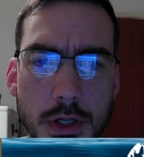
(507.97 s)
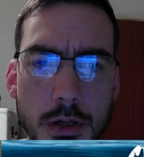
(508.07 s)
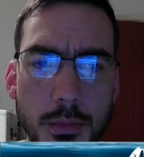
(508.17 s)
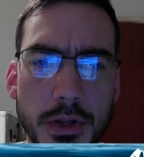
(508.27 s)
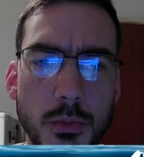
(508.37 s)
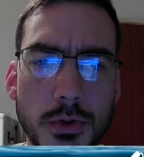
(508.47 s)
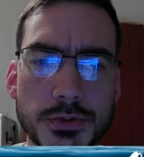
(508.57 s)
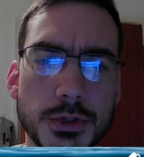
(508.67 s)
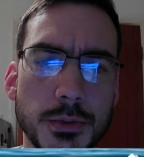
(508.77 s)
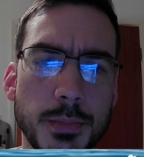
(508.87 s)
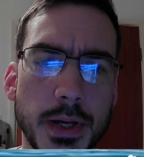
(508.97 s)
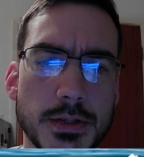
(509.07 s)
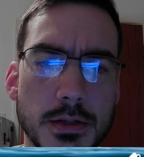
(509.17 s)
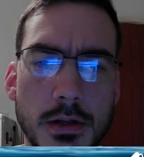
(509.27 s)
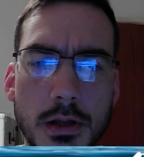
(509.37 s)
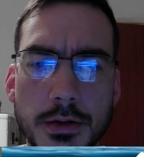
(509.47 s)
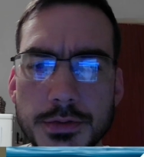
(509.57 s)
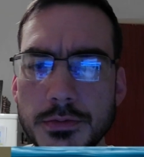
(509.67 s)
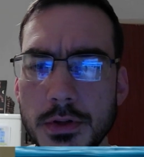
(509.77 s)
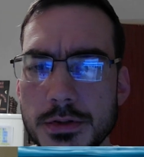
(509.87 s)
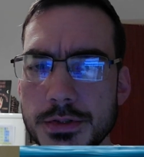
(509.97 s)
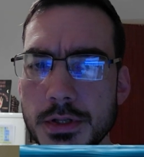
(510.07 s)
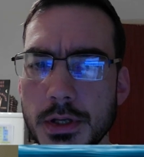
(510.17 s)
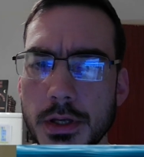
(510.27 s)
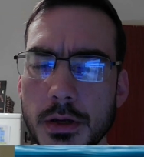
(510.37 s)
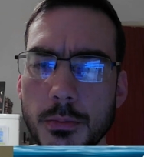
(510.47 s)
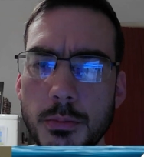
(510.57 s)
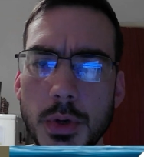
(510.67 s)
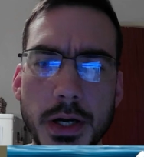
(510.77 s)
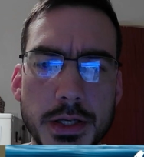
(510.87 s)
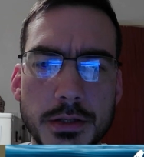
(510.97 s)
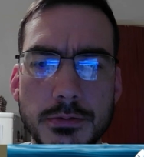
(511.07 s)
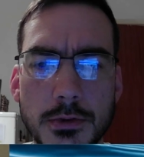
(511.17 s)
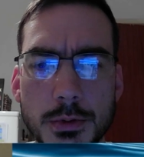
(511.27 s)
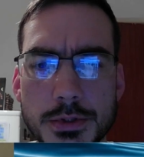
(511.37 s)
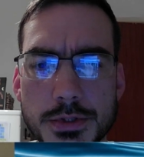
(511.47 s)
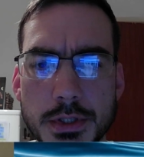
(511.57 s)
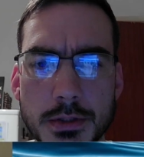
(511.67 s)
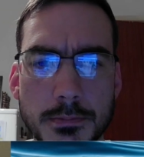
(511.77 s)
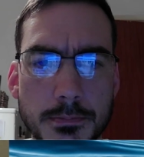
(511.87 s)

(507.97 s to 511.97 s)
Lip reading: but they want to better the lives of others by influencing.